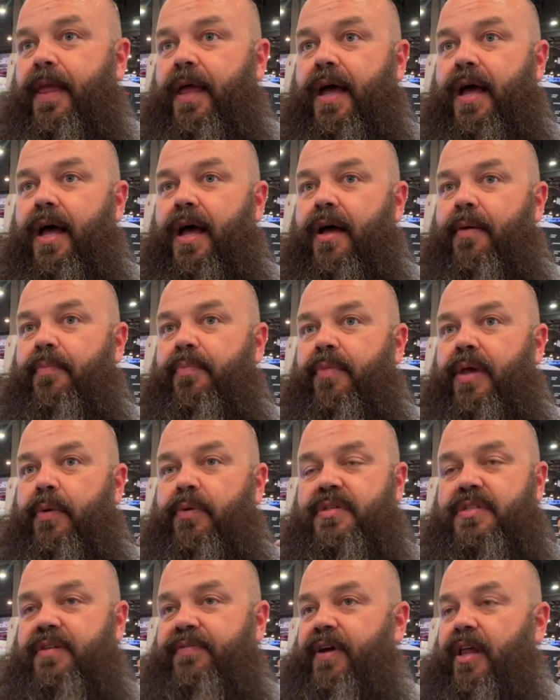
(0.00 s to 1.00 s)
Um, it
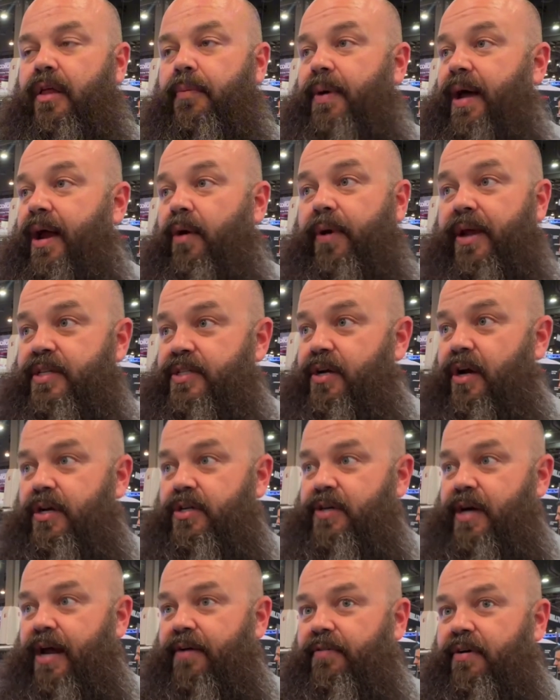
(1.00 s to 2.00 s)
was developed by a race car
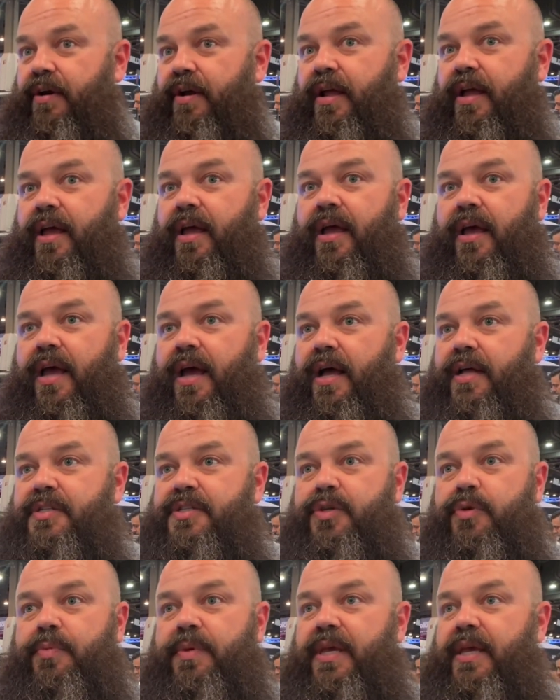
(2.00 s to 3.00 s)
driver uh,
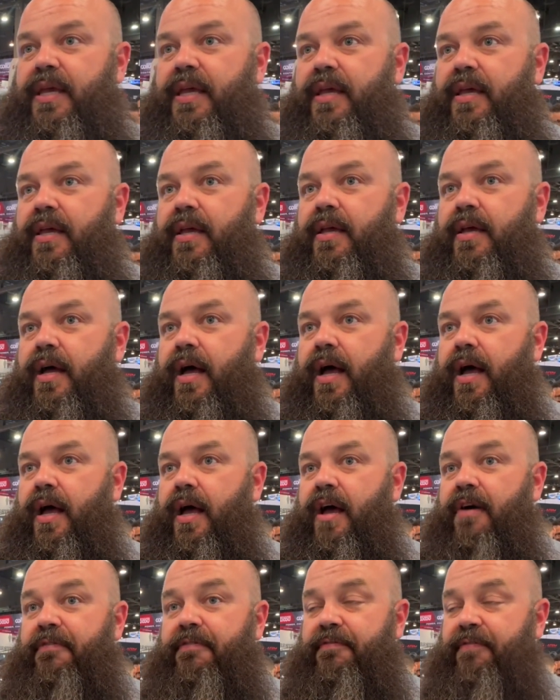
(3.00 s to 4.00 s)
to be
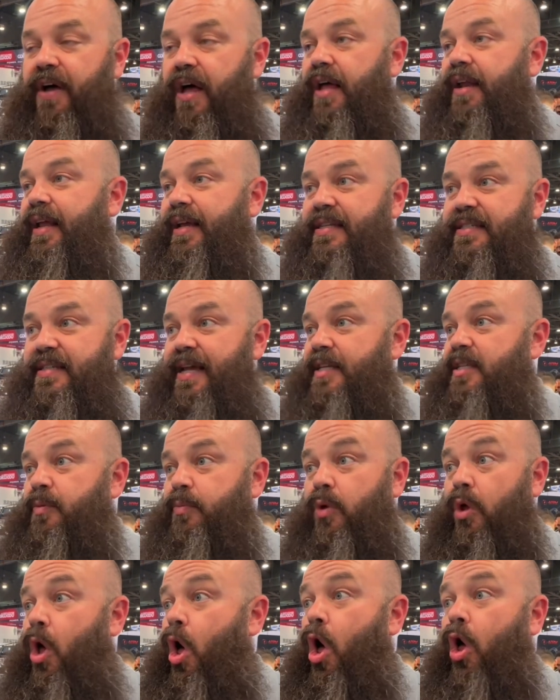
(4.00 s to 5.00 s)
uh, a fun,
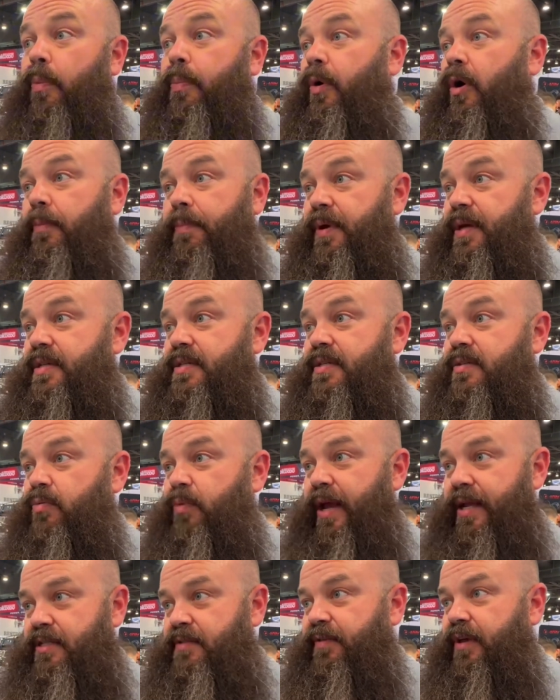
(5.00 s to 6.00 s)
accessible, all purpose
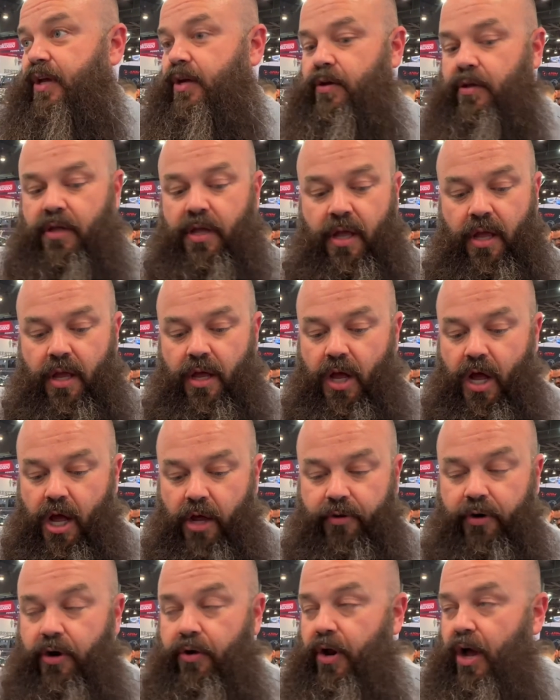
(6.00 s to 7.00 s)
race vehicle
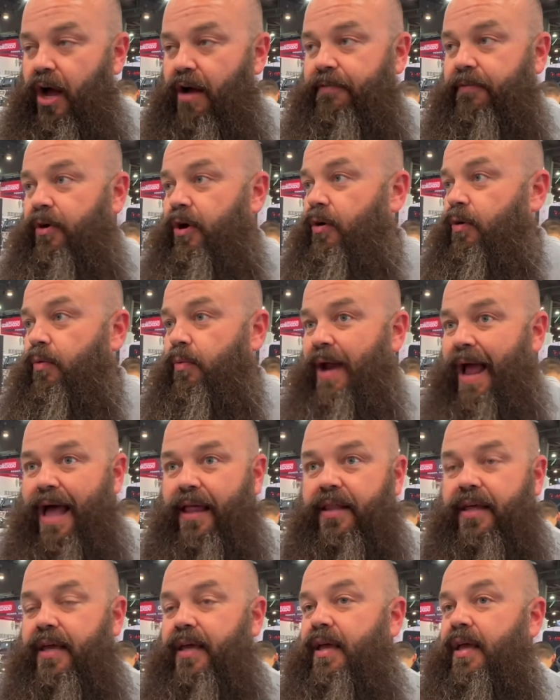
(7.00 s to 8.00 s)
on road, off road,
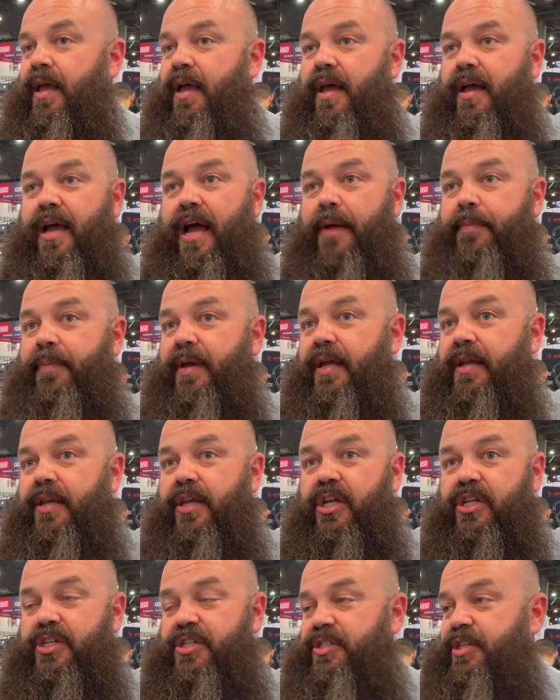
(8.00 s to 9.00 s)
rally. I mean,
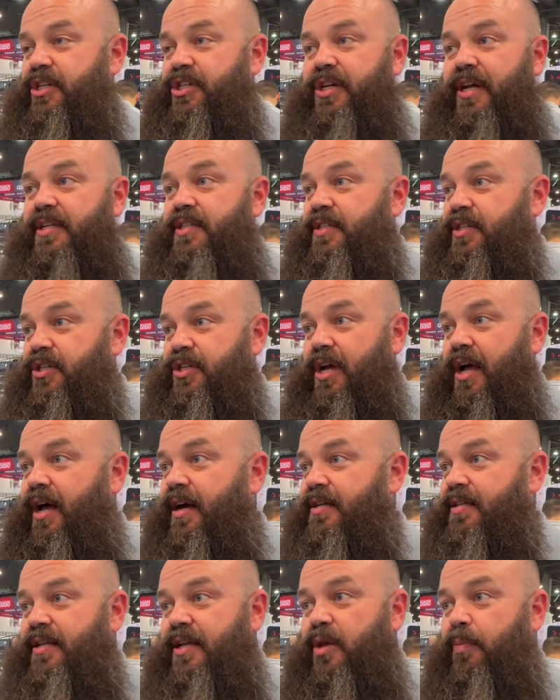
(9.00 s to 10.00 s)
you just adjust the
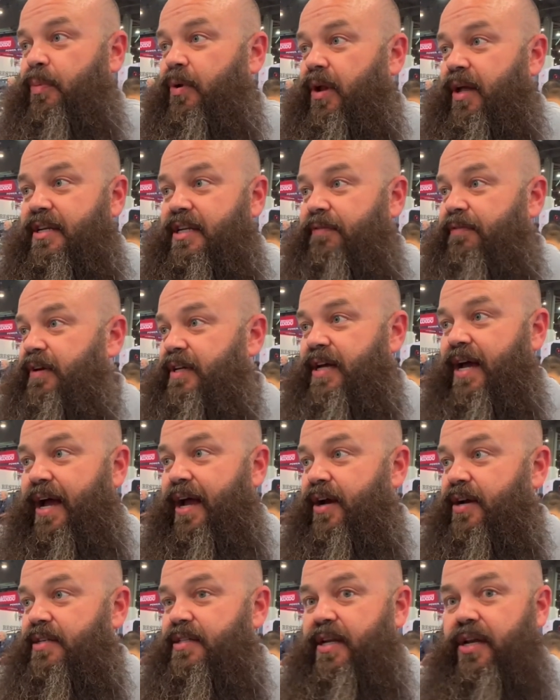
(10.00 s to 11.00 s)
shocks and you put on different
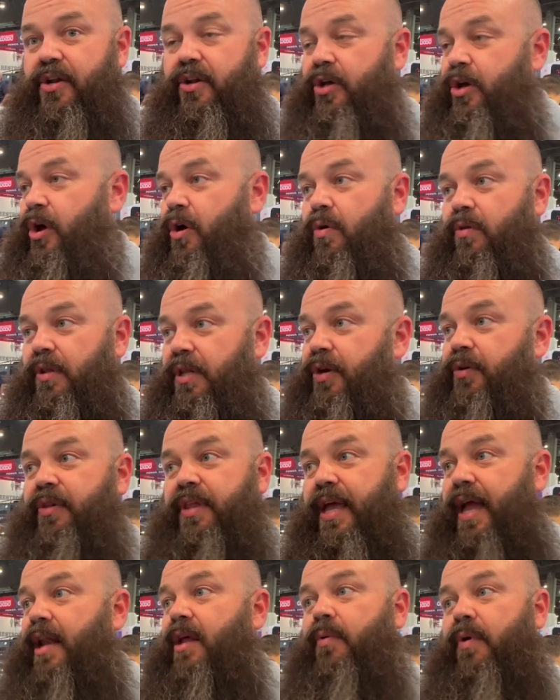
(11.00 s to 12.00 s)
tires, okay. and it will go
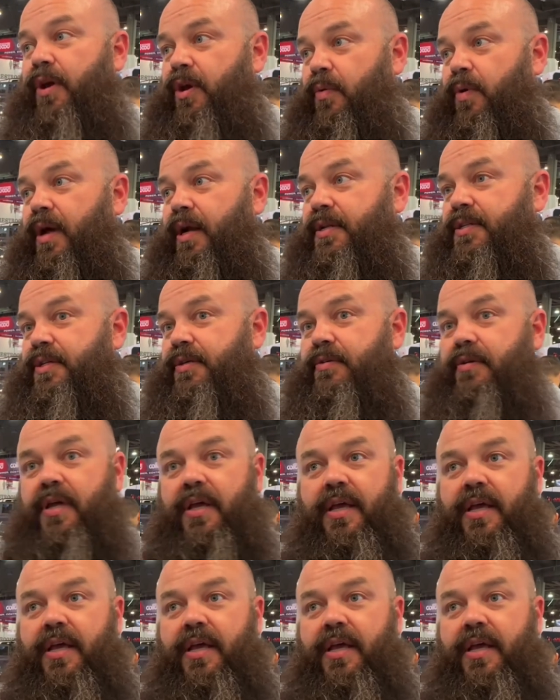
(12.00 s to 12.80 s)
literally anywhere you want it to.